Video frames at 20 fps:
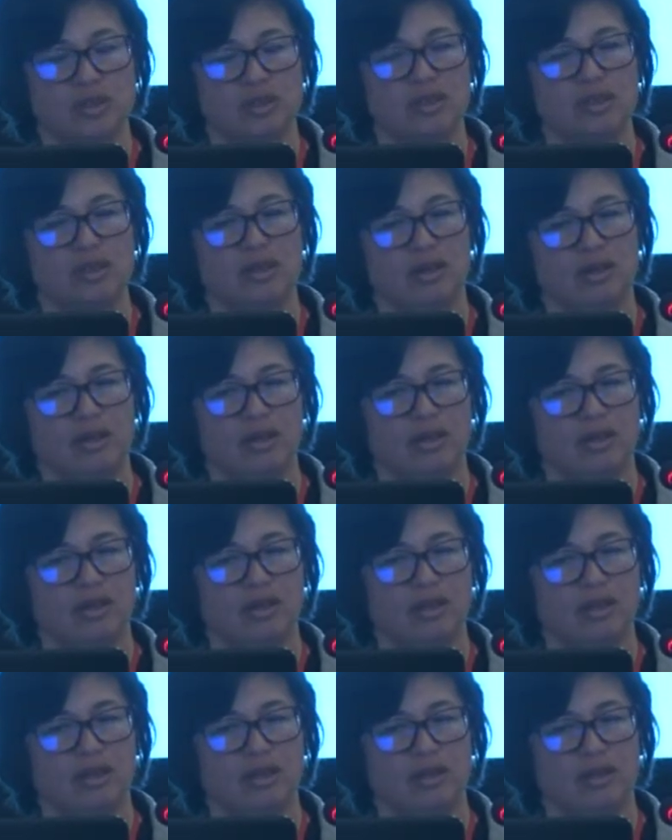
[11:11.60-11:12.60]
uh,
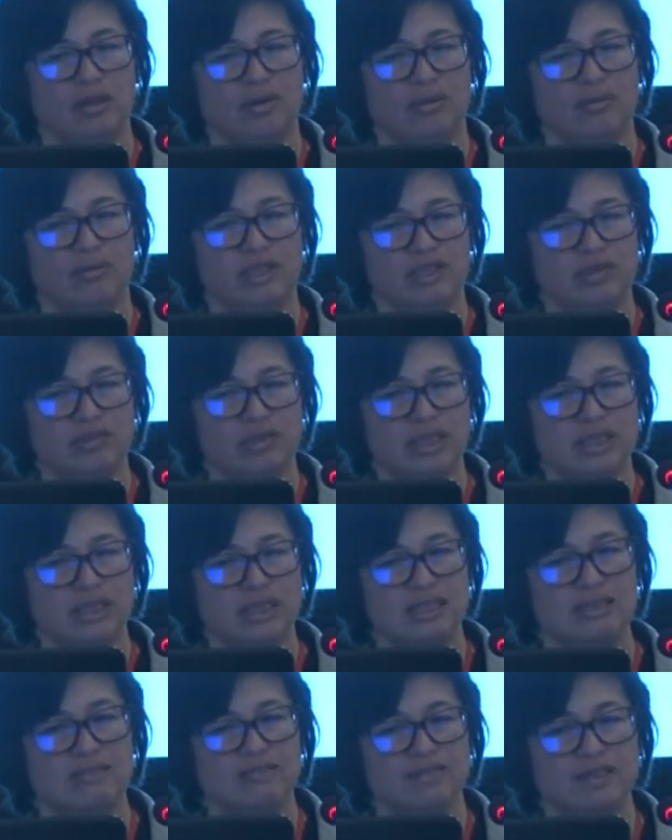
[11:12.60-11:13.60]
the, the
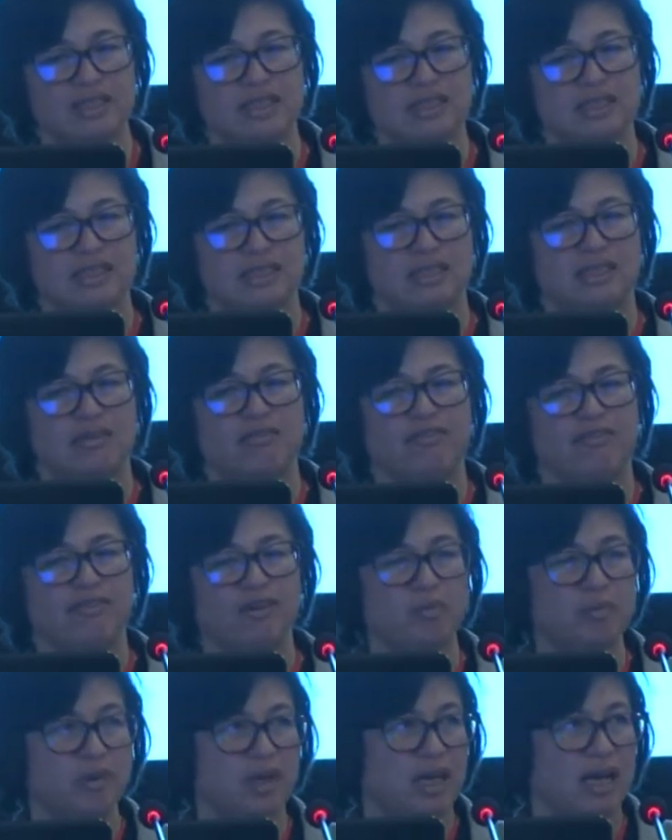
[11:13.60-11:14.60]
restrictive is the
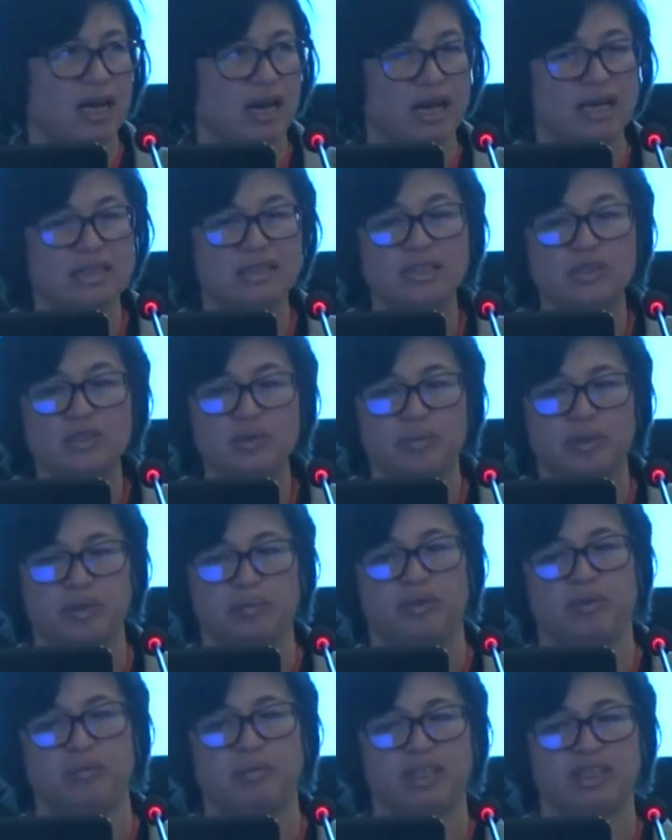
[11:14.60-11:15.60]
formula has to be
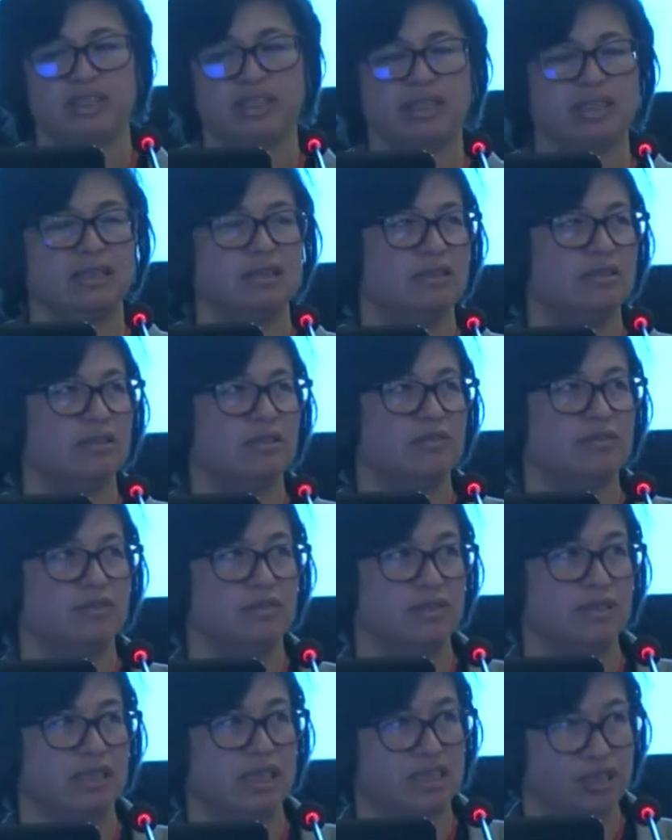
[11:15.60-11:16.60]
published in the
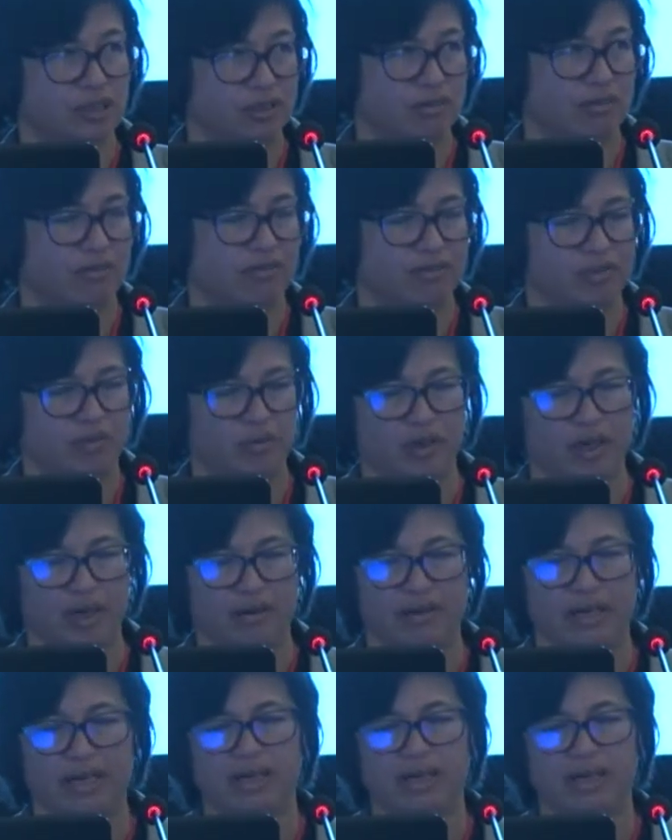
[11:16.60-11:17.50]
national formulary.